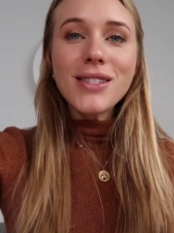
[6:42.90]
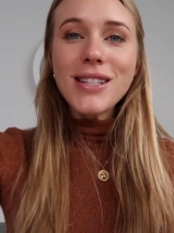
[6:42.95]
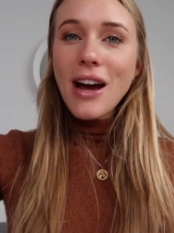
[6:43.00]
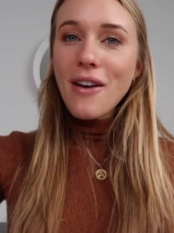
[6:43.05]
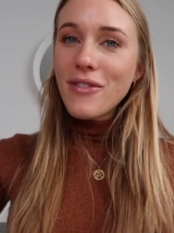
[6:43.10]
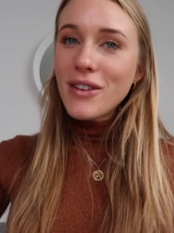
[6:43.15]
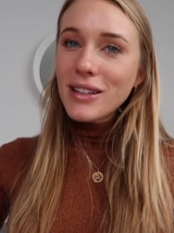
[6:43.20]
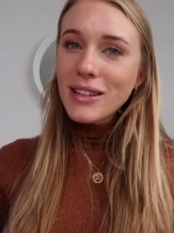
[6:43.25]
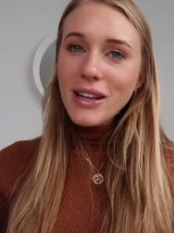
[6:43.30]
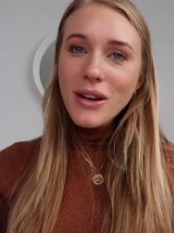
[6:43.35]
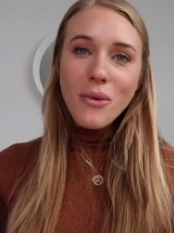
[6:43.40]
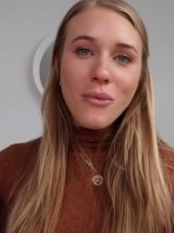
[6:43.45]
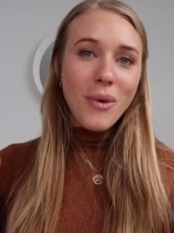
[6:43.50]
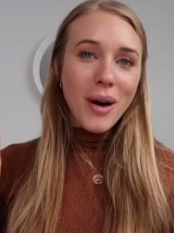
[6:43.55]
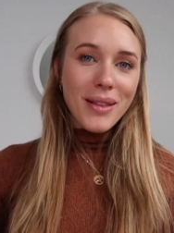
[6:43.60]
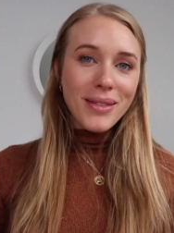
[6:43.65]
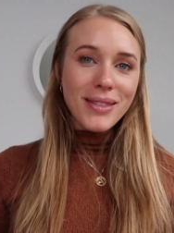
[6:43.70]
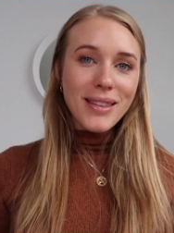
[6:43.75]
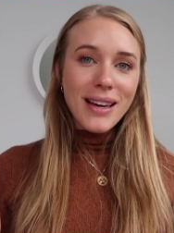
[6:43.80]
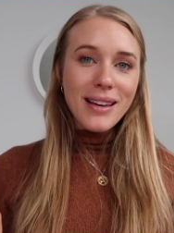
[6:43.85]
There's definitely
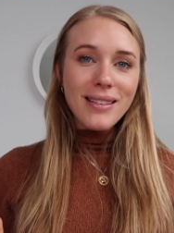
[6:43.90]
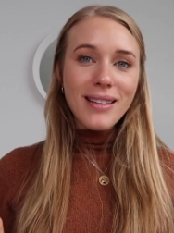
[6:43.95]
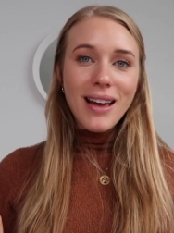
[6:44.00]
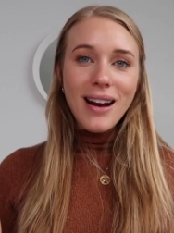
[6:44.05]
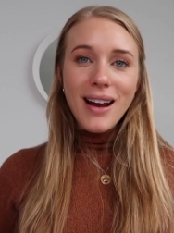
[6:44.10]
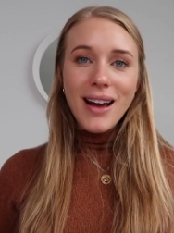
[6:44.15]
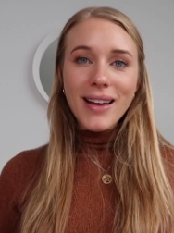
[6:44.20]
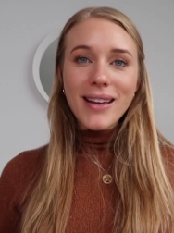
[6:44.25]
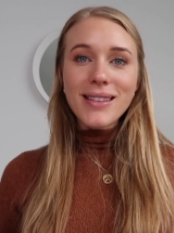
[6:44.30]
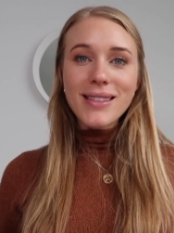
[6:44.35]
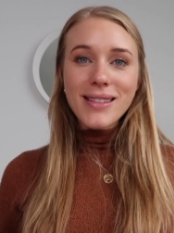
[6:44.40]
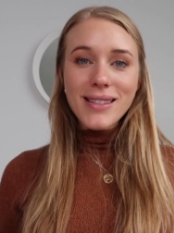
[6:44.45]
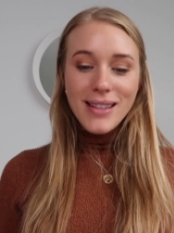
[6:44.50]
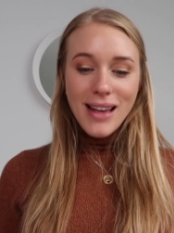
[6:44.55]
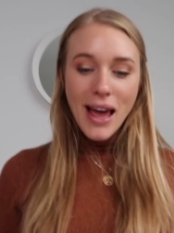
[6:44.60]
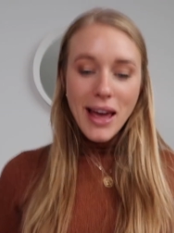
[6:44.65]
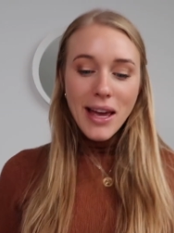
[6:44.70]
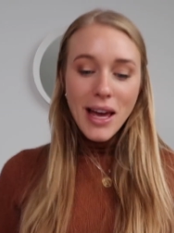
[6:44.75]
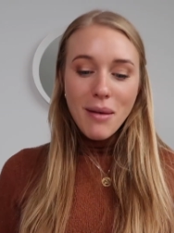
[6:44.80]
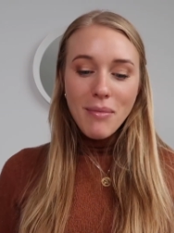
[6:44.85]
one thing that I can
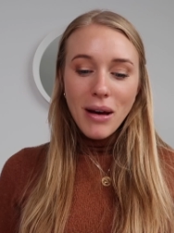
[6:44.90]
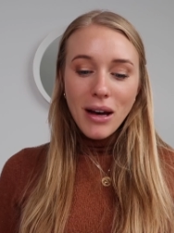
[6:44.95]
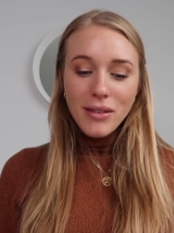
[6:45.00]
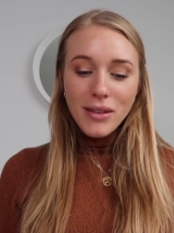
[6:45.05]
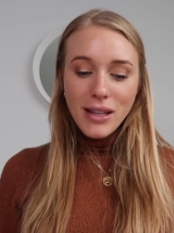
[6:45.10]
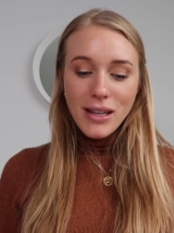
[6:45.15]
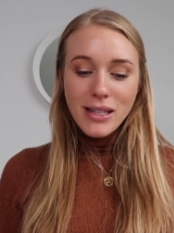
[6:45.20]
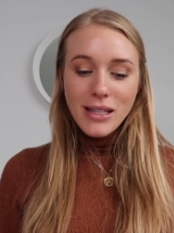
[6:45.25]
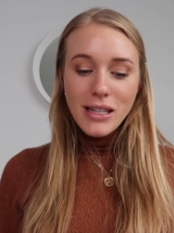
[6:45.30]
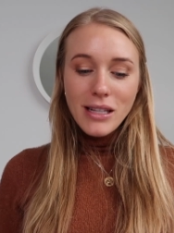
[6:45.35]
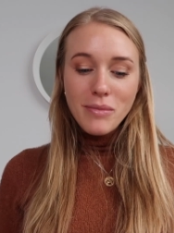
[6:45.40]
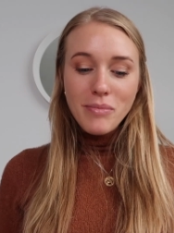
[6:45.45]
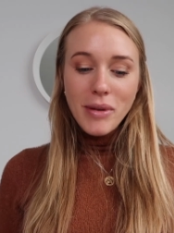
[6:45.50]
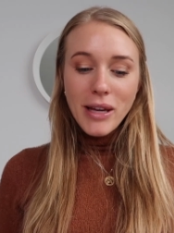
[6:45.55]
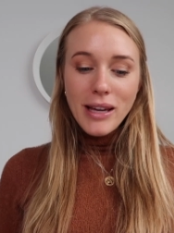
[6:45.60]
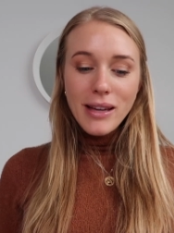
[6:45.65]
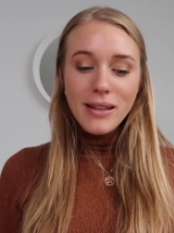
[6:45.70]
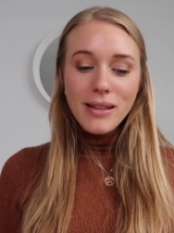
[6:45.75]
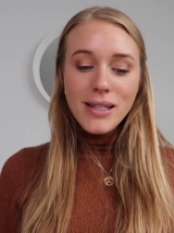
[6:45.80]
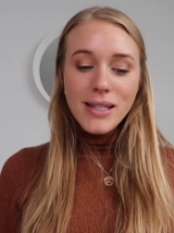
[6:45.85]
say about this is
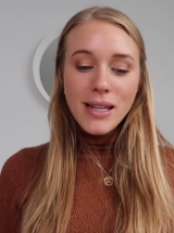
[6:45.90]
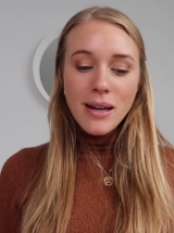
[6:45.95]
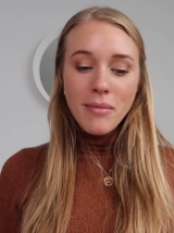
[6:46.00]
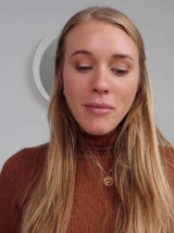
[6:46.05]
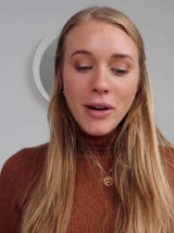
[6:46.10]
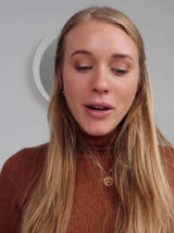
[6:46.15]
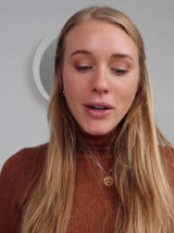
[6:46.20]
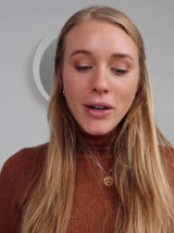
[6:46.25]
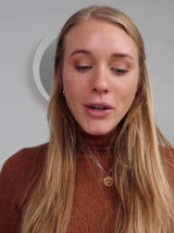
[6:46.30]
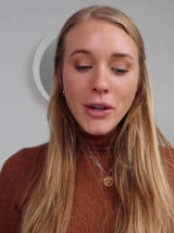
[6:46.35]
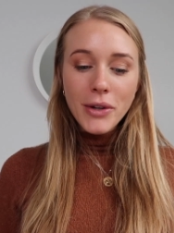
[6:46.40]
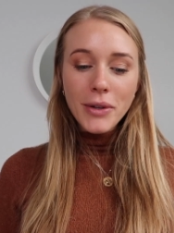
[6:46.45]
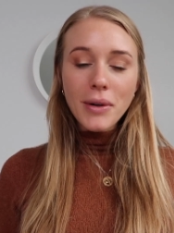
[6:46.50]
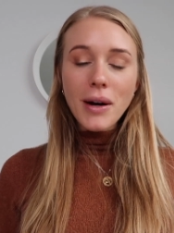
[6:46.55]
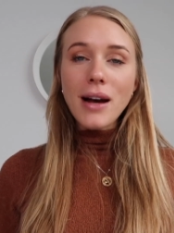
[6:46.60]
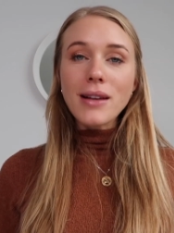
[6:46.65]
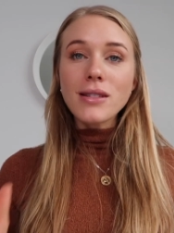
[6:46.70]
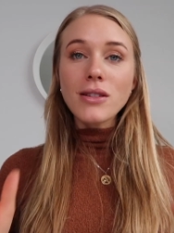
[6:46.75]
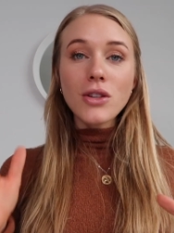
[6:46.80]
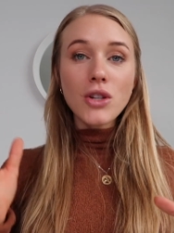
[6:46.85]
being someone who,
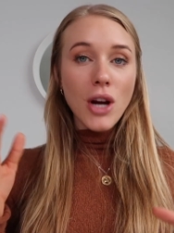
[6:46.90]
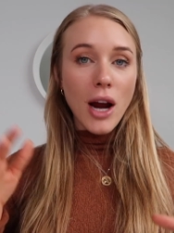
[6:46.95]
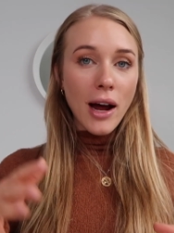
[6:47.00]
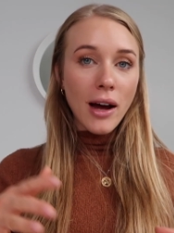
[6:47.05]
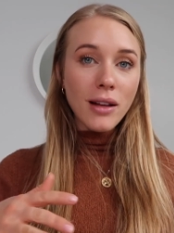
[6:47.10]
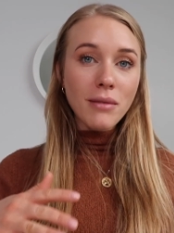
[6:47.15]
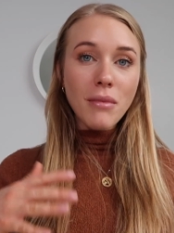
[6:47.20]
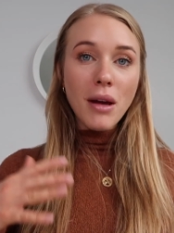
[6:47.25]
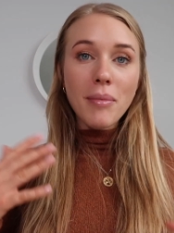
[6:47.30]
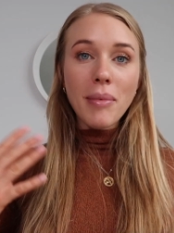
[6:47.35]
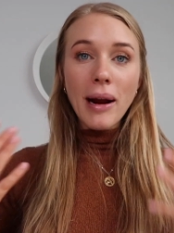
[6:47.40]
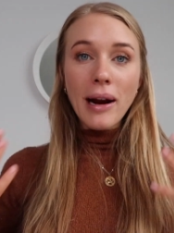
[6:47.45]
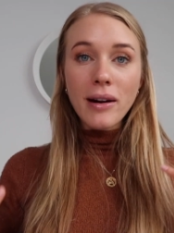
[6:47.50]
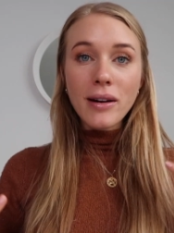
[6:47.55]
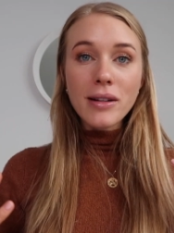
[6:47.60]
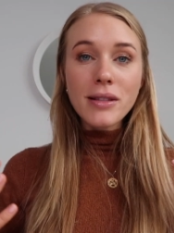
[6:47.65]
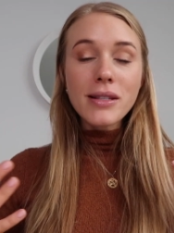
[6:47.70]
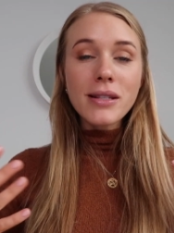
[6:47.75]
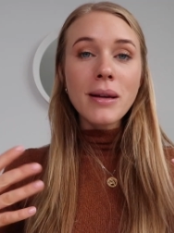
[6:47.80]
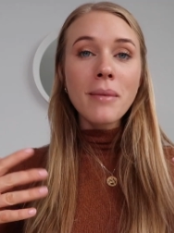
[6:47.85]
as a child, my
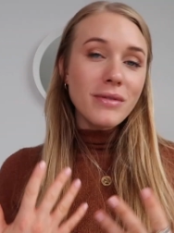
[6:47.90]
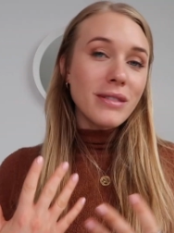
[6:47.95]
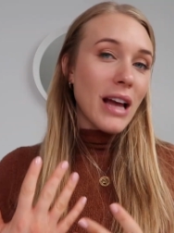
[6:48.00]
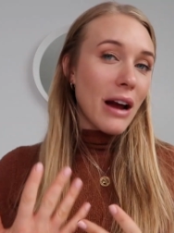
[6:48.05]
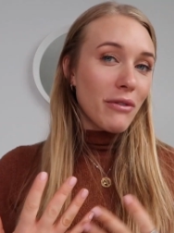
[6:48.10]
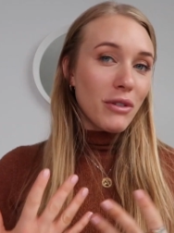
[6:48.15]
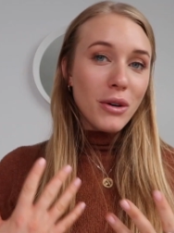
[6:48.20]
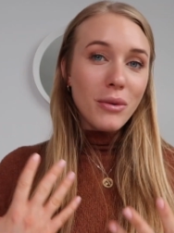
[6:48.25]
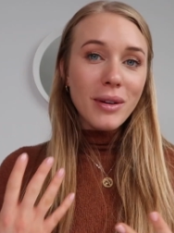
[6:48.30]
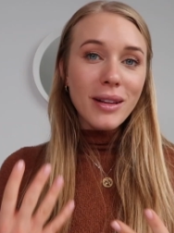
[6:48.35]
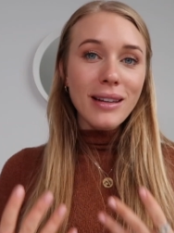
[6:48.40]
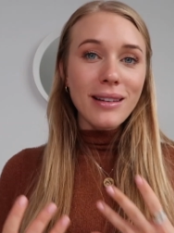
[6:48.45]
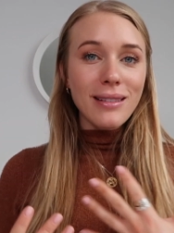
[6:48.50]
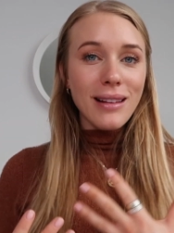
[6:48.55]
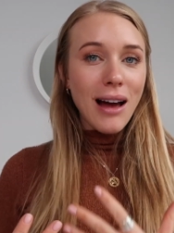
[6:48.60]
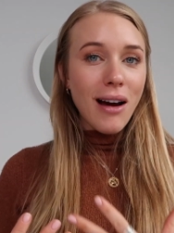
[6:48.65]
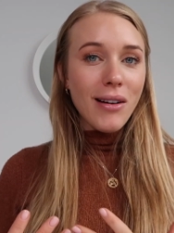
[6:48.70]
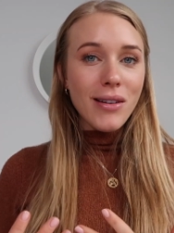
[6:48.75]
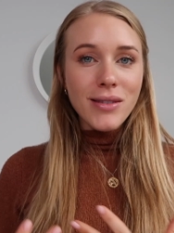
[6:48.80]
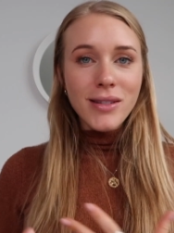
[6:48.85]
parents never really
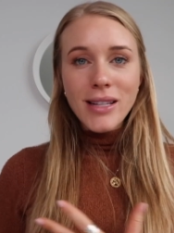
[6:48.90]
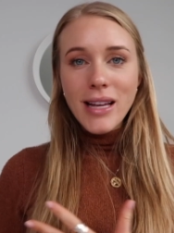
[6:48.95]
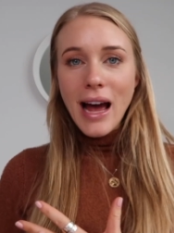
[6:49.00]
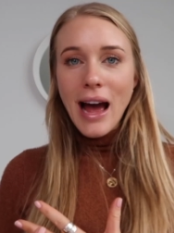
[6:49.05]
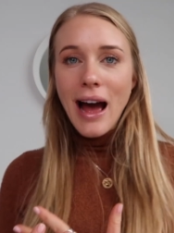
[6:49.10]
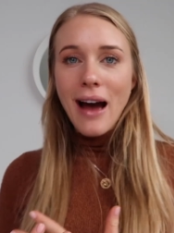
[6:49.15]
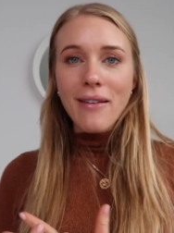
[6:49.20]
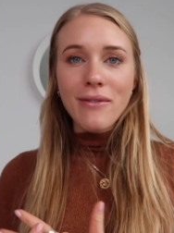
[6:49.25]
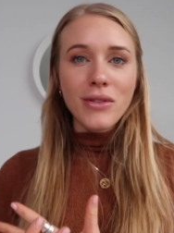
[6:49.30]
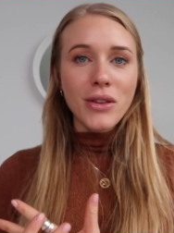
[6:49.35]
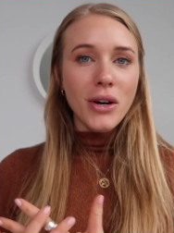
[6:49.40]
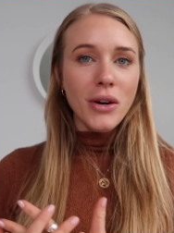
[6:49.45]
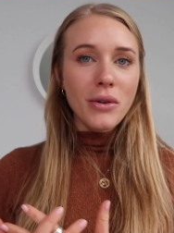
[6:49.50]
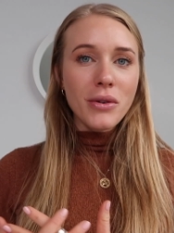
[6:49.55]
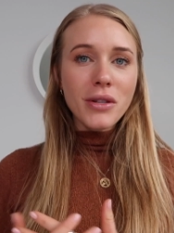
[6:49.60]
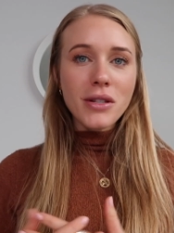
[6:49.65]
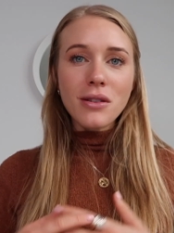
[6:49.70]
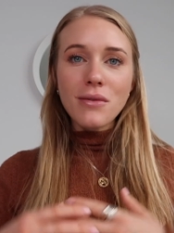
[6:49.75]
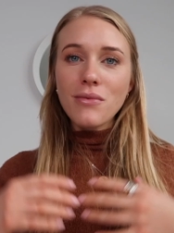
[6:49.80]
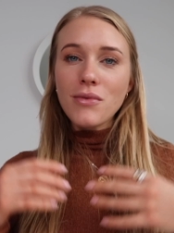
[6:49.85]
allowed us to have
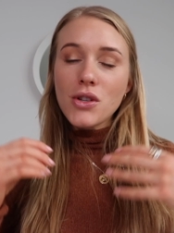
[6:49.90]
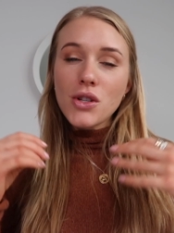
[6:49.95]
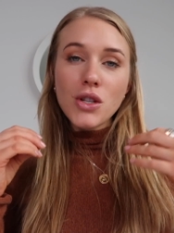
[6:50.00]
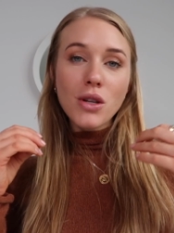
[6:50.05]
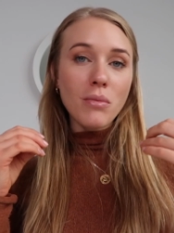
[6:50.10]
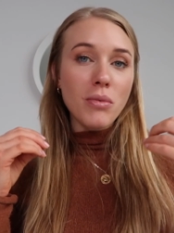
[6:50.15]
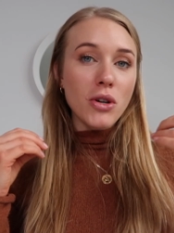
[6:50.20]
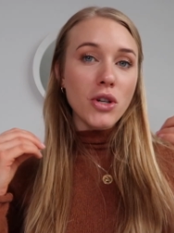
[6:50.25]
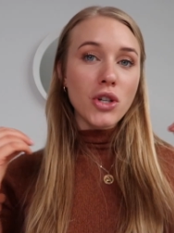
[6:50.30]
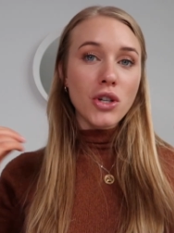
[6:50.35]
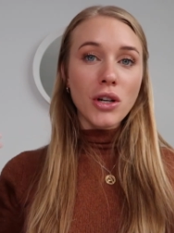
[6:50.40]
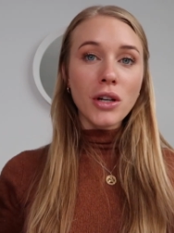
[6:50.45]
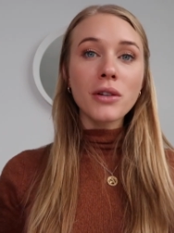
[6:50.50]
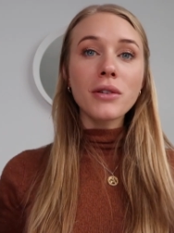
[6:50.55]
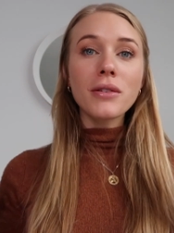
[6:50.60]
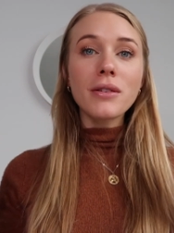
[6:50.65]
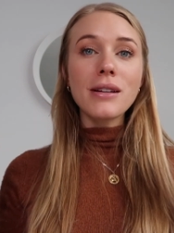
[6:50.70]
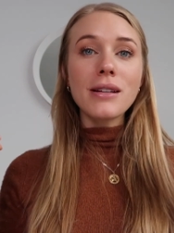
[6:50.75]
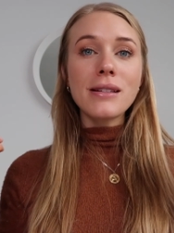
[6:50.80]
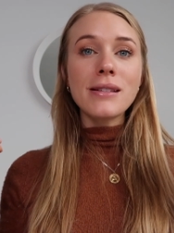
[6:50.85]
those super
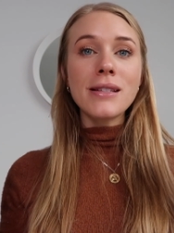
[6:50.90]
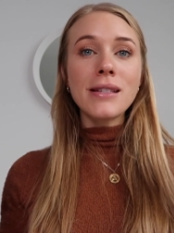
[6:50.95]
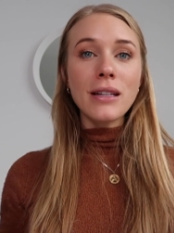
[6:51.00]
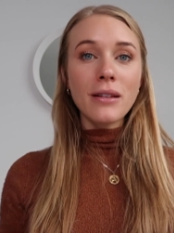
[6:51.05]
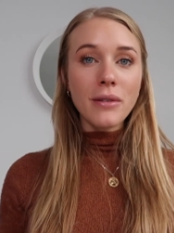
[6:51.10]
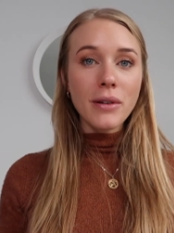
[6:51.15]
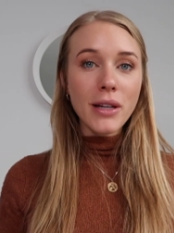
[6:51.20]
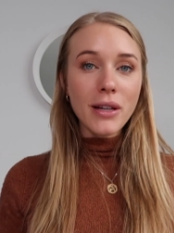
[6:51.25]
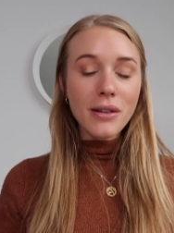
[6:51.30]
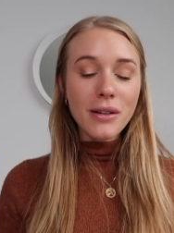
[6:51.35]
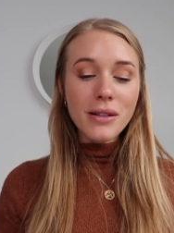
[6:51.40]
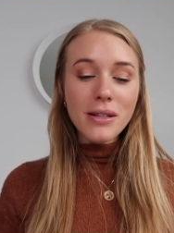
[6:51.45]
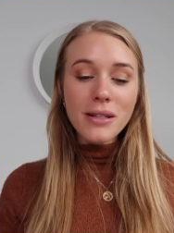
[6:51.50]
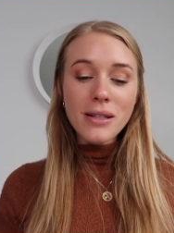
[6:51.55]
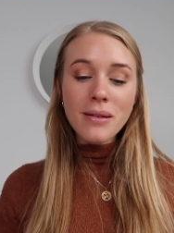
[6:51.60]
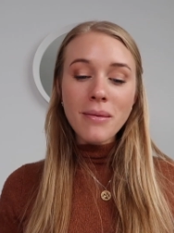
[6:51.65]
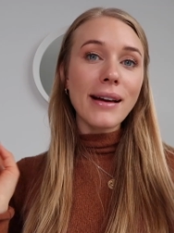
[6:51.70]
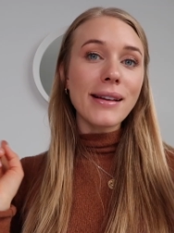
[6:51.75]
sugary cereals,